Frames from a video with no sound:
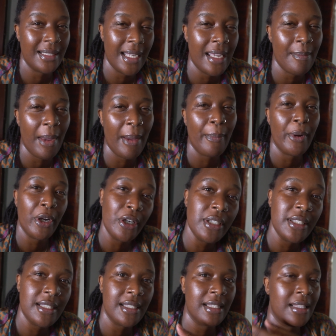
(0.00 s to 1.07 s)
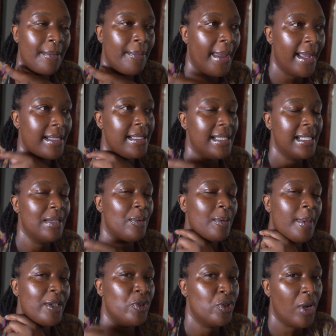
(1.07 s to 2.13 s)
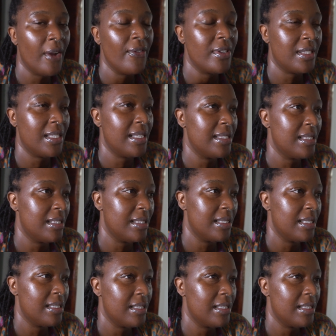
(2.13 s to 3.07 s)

dang, my purse is in the back seat with my driver's license in.